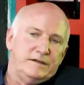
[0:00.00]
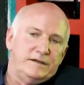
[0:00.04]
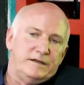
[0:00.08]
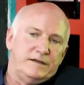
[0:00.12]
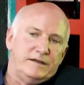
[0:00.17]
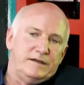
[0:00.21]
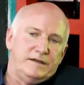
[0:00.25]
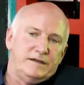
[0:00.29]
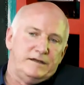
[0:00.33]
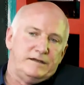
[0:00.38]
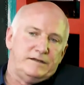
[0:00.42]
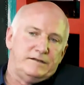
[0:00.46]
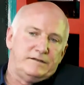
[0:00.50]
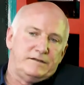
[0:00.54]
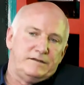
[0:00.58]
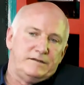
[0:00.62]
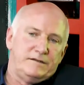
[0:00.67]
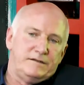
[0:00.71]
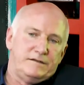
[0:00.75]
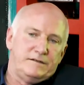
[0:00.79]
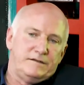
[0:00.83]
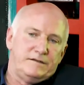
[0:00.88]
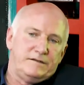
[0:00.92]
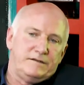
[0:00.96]
And
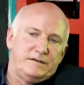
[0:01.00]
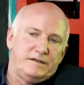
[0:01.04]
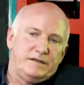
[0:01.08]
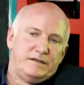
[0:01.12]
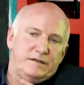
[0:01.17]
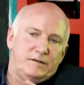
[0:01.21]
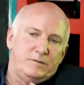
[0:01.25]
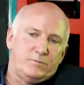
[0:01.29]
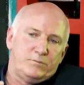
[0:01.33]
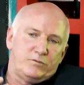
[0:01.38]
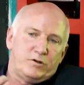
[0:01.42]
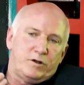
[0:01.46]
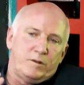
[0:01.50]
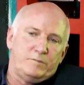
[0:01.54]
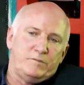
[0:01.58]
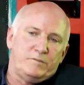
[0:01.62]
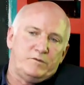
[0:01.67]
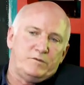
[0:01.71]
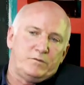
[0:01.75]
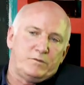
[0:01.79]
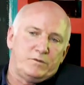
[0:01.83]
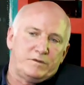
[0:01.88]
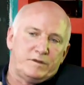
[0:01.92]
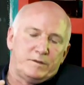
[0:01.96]
the
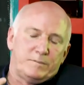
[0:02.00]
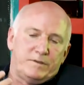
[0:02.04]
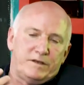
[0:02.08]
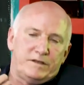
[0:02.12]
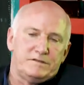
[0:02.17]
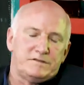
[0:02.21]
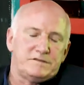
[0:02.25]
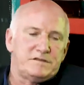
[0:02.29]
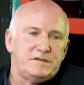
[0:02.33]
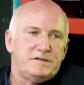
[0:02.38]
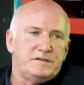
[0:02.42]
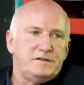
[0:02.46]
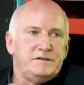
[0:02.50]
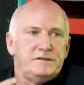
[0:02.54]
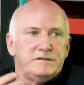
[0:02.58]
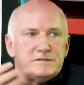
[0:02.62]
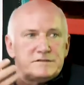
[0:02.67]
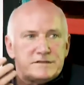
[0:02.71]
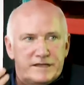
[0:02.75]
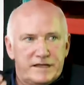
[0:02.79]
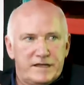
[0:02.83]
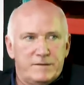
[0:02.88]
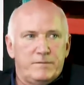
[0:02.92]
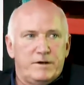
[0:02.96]
problems with the
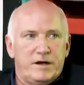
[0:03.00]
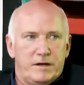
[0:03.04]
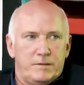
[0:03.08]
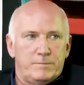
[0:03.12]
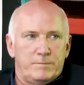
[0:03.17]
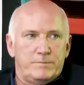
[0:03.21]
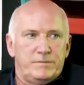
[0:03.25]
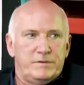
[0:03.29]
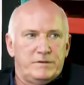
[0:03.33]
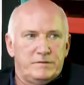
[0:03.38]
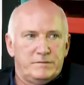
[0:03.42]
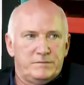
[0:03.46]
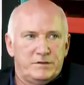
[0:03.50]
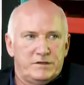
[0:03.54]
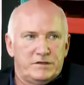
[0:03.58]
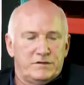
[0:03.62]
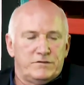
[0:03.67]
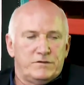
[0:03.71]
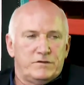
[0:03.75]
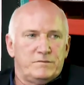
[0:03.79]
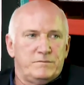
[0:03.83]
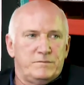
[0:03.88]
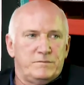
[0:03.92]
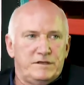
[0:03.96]
Palestinians came up
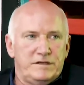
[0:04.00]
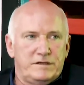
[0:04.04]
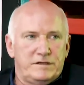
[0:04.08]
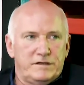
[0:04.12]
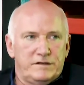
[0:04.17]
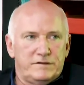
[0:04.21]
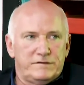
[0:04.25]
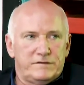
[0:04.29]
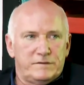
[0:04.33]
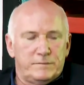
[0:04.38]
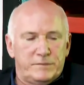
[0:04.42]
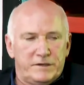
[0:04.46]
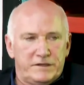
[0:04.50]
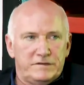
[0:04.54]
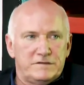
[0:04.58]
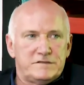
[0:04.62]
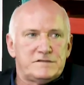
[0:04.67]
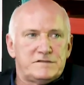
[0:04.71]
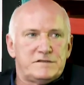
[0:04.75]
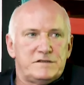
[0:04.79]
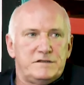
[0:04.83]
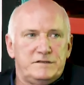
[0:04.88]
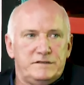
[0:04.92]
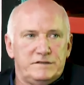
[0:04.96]
because the
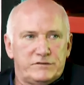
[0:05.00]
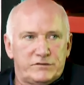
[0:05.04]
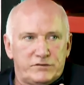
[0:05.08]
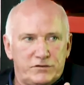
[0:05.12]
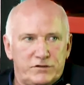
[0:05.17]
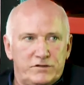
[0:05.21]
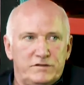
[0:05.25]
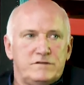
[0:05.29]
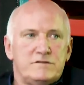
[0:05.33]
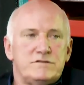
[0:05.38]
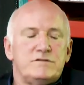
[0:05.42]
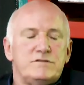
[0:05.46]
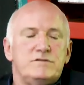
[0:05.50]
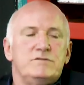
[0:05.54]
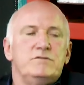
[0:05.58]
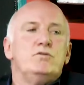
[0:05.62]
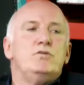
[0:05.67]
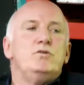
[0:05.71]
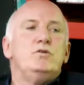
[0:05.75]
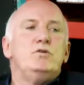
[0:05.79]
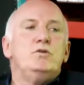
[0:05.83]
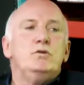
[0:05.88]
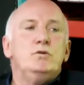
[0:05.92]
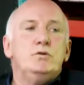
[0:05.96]
Palestinians started to
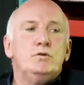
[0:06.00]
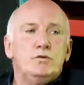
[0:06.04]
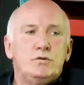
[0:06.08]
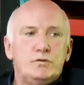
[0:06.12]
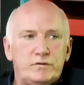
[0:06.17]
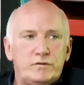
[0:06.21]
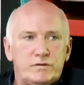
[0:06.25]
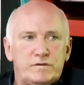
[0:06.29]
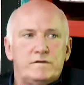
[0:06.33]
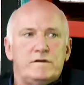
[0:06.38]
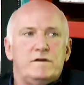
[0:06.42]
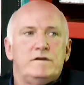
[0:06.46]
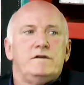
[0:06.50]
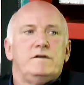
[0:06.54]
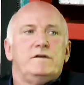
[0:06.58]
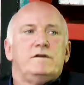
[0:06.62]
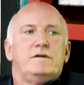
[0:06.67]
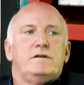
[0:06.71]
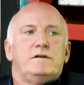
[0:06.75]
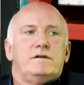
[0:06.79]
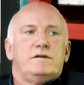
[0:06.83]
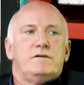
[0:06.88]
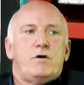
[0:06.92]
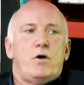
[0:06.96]
lose
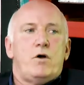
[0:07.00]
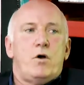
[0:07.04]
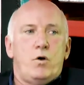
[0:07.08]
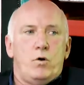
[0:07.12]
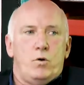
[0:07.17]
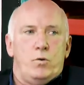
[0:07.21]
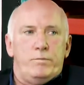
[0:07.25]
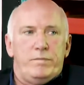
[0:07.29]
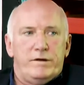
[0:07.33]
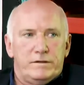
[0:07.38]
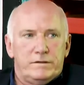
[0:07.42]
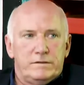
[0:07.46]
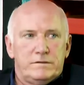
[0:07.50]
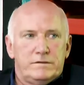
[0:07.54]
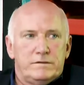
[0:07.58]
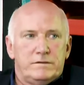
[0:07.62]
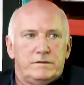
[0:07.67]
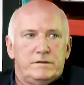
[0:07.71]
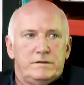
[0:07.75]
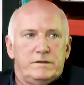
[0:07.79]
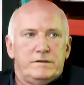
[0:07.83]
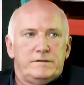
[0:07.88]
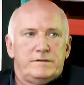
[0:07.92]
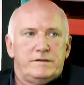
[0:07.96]
hope
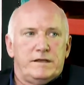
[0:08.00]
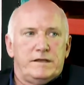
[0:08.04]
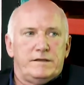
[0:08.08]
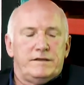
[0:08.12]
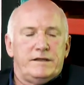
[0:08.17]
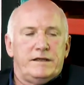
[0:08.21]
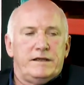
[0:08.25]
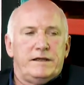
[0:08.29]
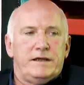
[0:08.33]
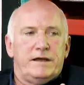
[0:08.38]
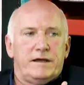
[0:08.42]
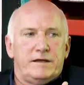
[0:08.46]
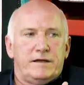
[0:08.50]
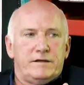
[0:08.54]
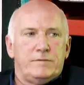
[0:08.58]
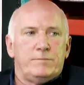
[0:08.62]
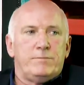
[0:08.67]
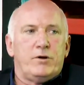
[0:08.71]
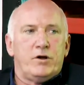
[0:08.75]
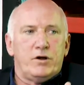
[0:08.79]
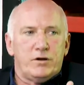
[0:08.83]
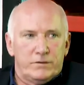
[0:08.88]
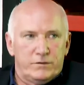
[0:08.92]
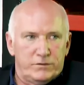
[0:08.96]
that they had a
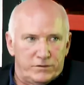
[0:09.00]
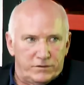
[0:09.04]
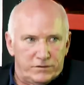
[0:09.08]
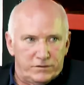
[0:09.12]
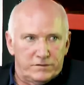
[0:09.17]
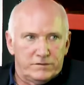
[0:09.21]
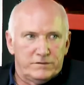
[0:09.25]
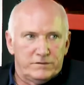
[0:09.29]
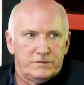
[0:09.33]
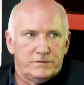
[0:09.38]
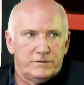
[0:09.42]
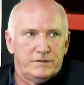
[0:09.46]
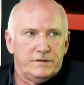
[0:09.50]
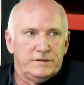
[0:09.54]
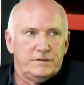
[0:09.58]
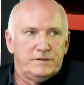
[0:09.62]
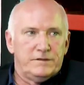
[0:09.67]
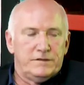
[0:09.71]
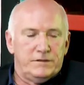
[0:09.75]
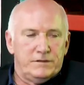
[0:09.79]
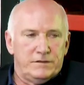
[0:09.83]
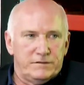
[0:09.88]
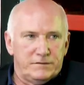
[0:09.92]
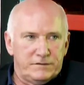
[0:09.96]
partner,
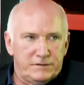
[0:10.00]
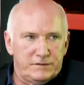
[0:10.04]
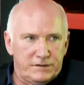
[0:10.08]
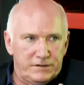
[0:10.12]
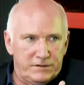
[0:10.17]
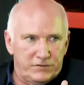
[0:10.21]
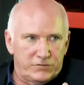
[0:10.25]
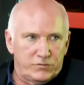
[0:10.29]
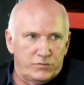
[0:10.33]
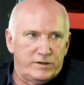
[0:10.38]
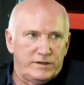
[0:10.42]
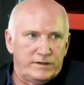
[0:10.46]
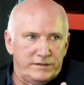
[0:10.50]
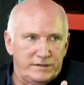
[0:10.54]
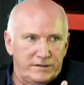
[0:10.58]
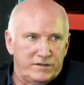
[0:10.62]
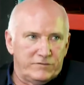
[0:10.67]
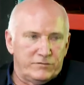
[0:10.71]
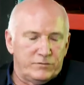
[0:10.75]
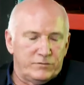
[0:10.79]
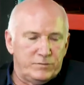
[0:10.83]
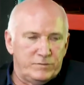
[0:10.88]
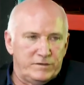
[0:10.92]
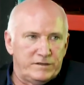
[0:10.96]
in the Israeli
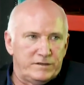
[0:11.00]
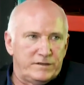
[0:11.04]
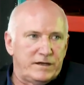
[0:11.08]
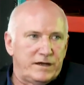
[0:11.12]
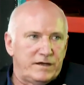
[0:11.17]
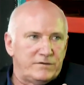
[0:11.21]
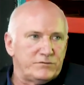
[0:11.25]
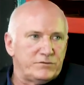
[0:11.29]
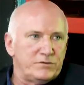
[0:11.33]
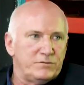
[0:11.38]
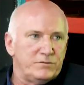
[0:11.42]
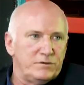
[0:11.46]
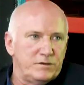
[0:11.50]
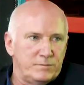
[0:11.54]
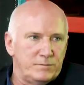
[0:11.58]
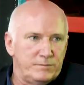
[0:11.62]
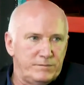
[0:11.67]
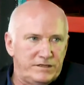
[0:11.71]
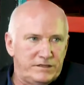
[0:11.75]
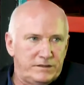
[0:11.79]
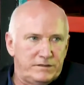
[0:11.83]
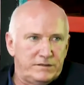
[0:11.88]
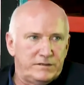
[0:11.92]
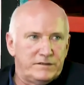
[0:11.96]
government after
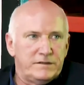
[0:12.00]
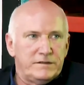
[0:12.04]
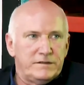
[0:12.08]
Rabin.